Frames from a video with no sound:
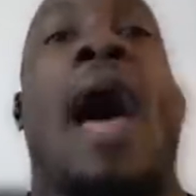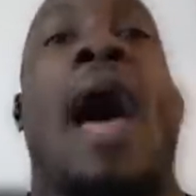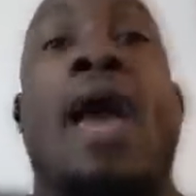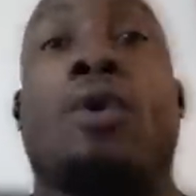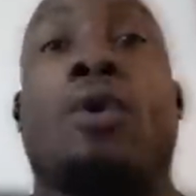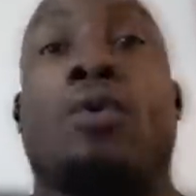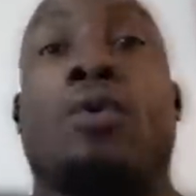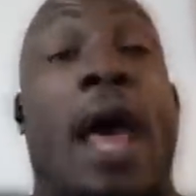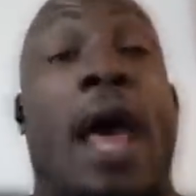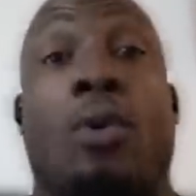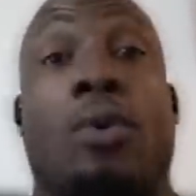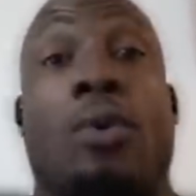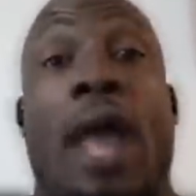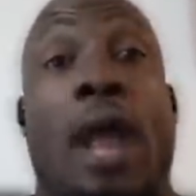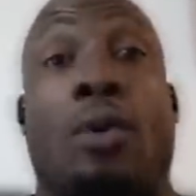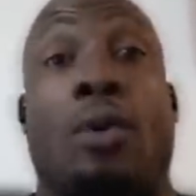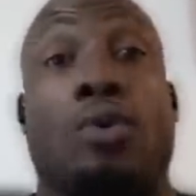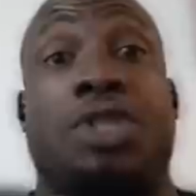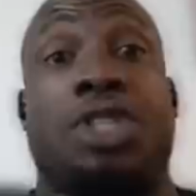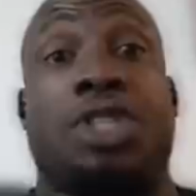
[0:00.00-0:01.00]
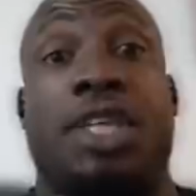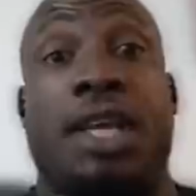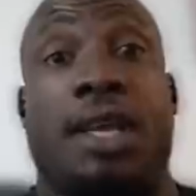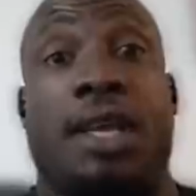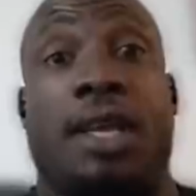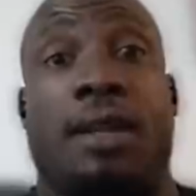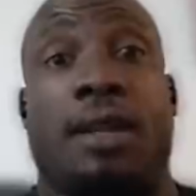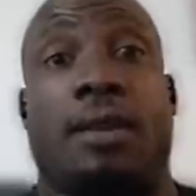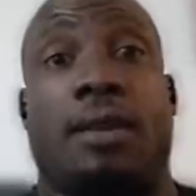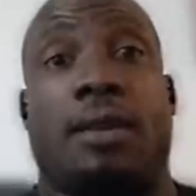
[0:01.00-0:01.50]
I don't. I don't. I don't
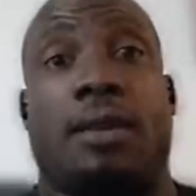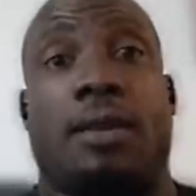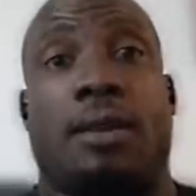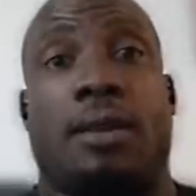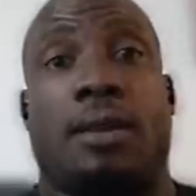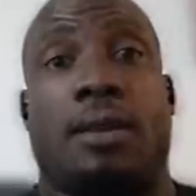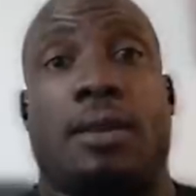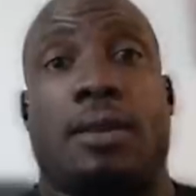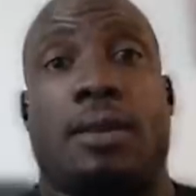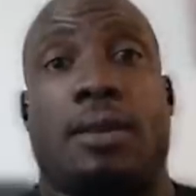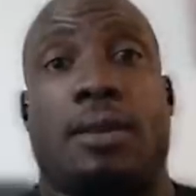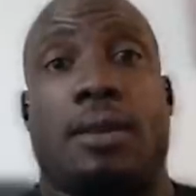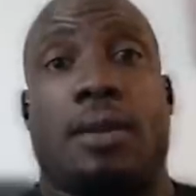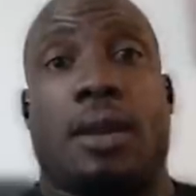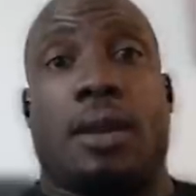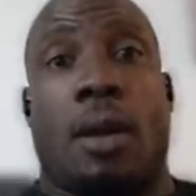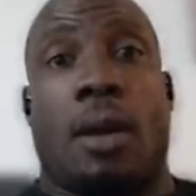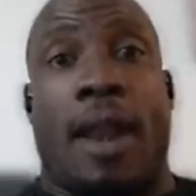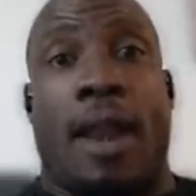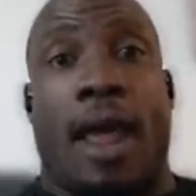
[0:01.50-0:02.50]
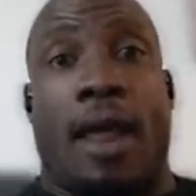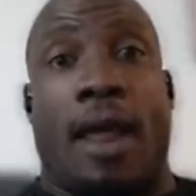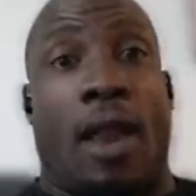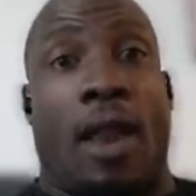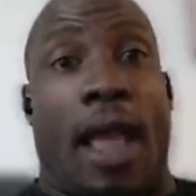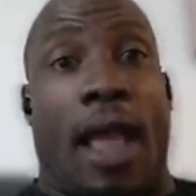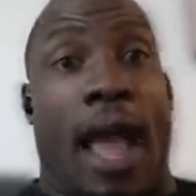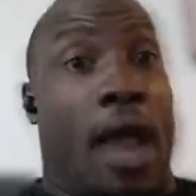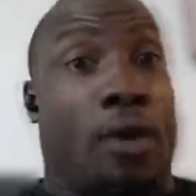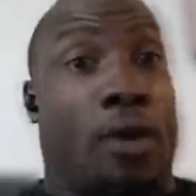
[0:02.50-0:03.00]
cheat on my diet.
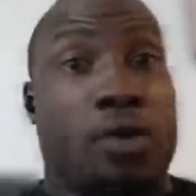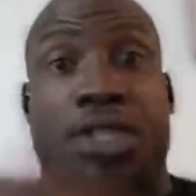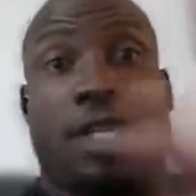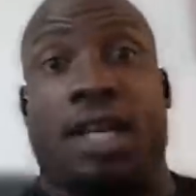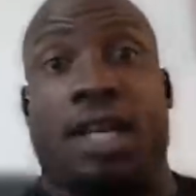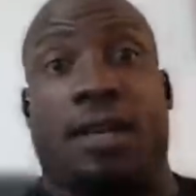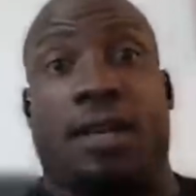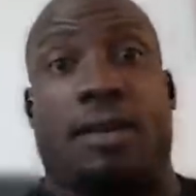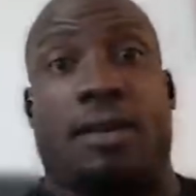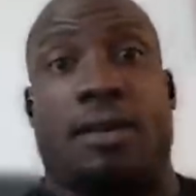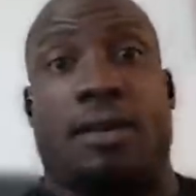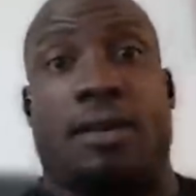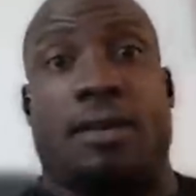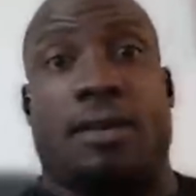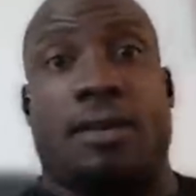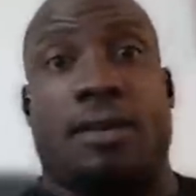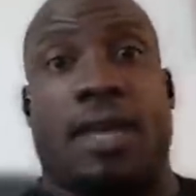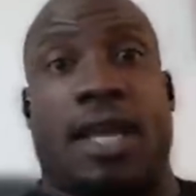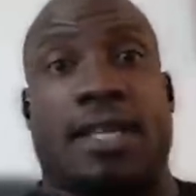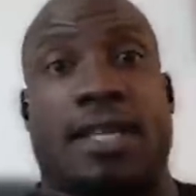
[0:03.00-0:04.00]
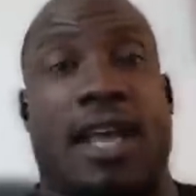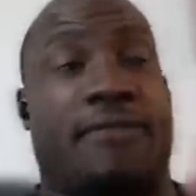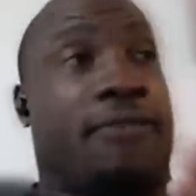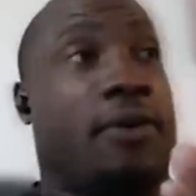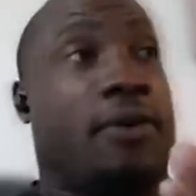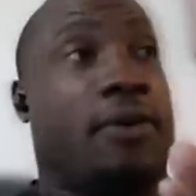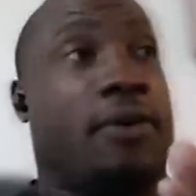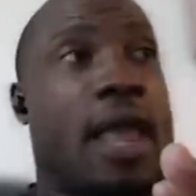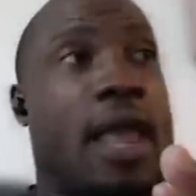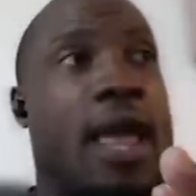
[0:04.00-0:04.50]
Like I don't cheat because I
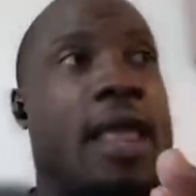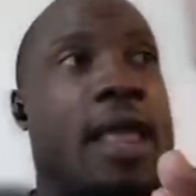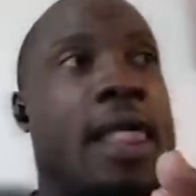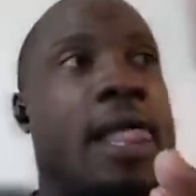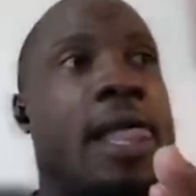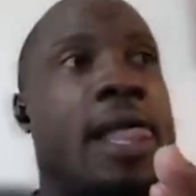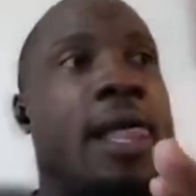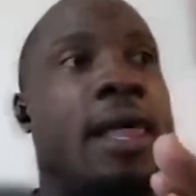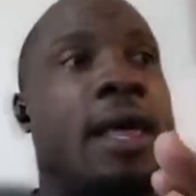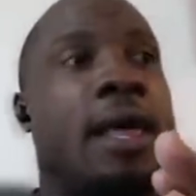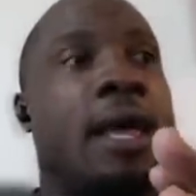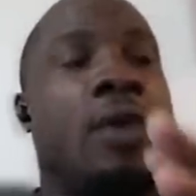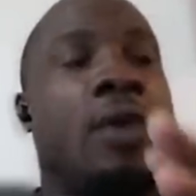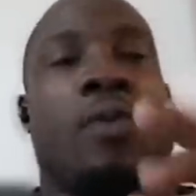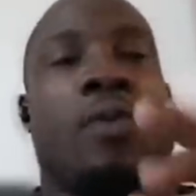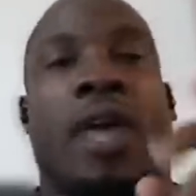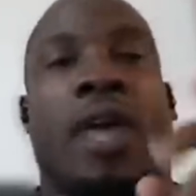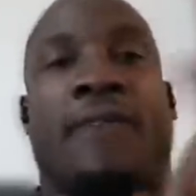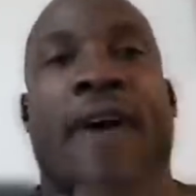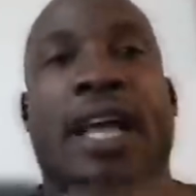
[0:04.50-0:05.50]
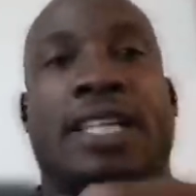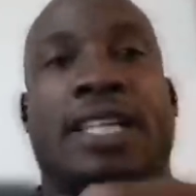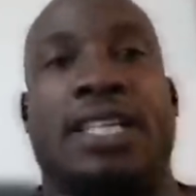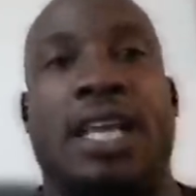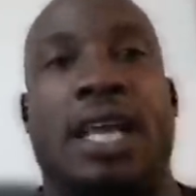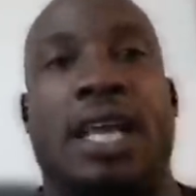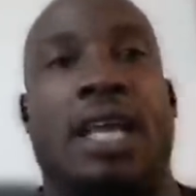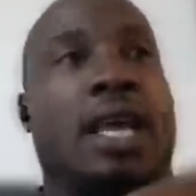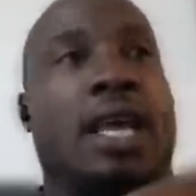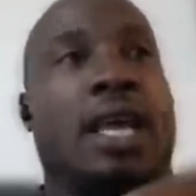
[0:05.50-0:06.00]
feel like if I
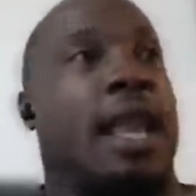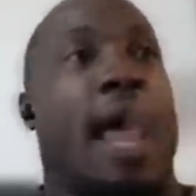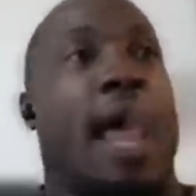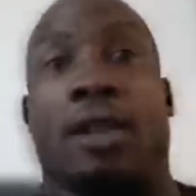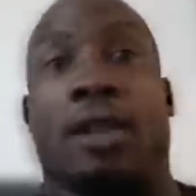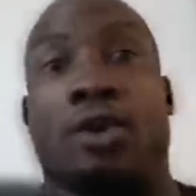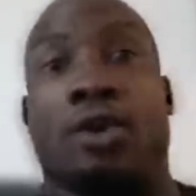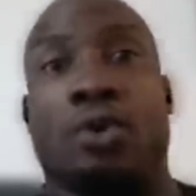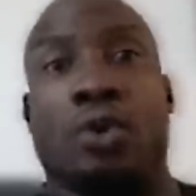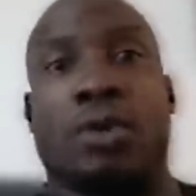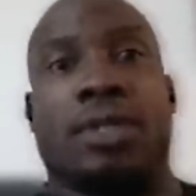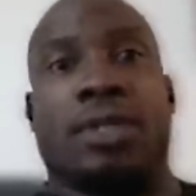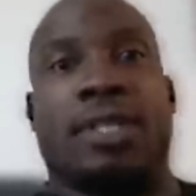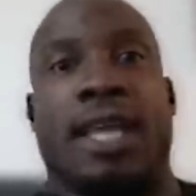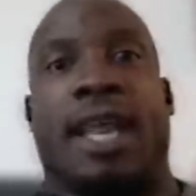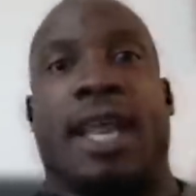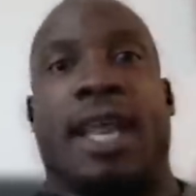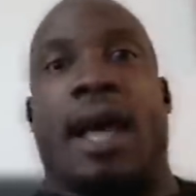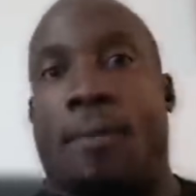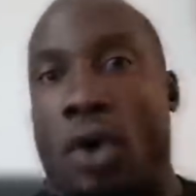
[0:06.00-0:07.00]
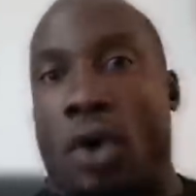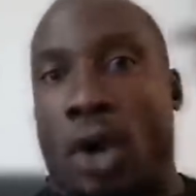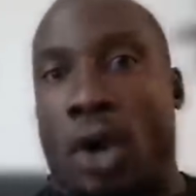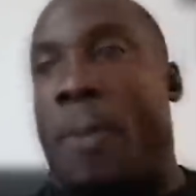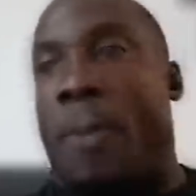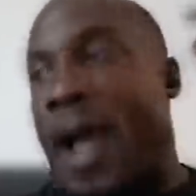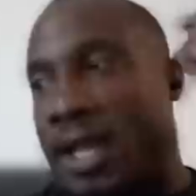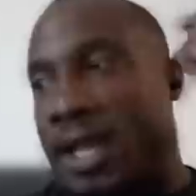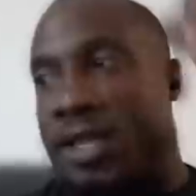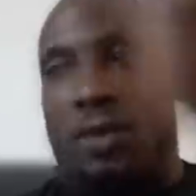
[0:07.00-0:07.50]
cheat and I lose, then I'm gonna
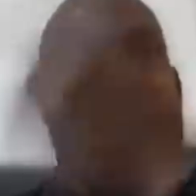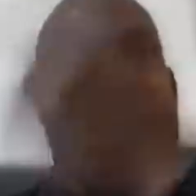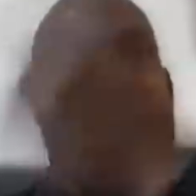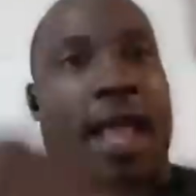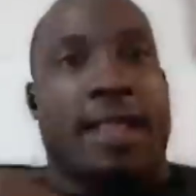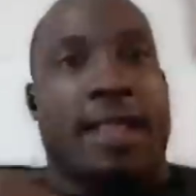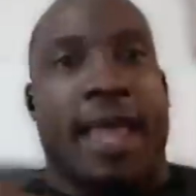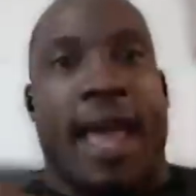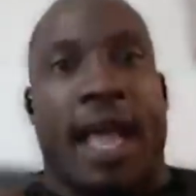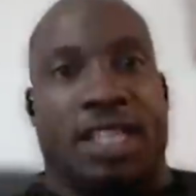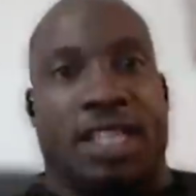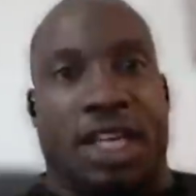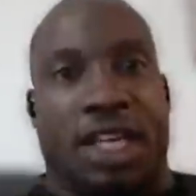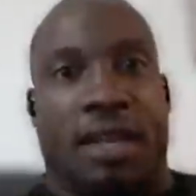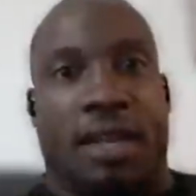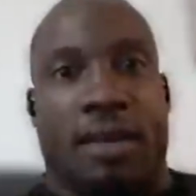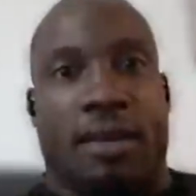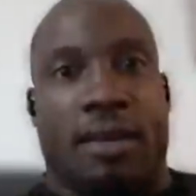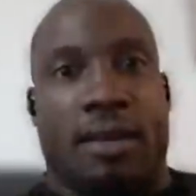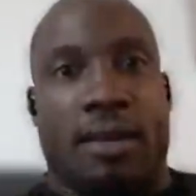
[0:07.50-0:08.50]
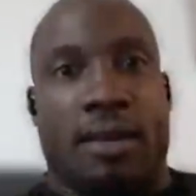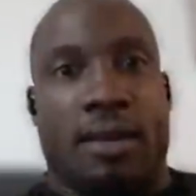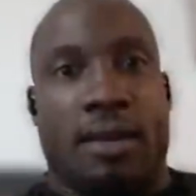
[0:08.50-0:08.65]
go back to that day I cheated.